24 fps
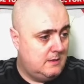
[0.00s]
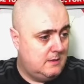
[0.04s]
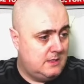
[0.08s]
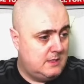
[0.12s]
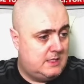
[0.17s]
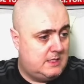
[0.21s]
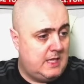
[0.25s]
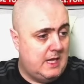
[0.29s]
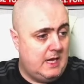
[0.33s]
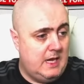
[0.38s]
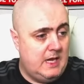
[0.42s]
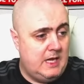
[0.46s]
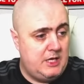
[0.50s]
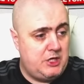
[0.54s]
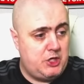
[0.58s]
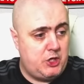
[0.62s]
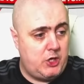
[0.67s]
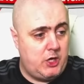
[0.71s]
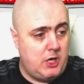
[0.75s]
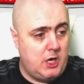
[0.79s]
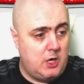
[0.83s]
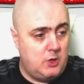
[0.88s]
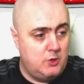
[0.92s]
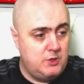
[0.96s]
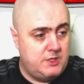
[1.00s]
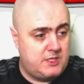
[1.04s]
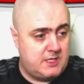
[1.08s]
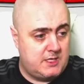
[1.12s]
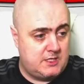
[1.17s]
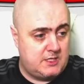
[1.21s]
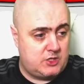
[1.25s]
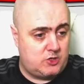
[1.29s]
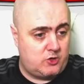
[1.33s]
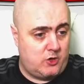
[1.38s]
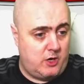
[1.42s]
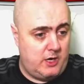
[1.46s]

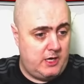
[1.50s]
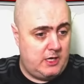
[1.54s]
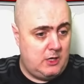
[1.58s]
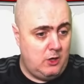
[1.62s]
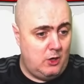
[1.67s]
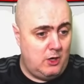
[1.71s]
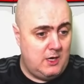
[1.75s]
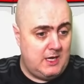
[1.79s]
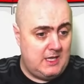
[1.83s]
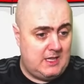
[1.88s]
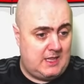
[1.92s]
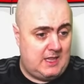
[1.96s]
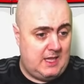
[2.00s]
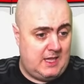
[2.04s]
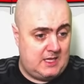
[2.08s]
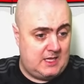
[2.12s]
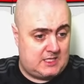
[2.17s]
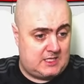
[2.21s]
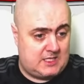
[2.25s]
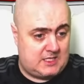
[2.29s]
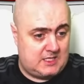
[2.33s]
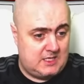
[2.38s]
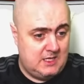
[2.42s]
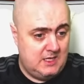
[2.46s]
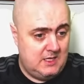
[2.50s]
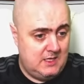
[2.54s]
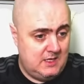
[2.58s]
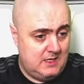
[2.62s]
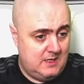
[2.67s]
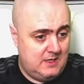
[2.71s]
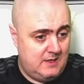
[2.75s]
deliciosa strike. Look at this.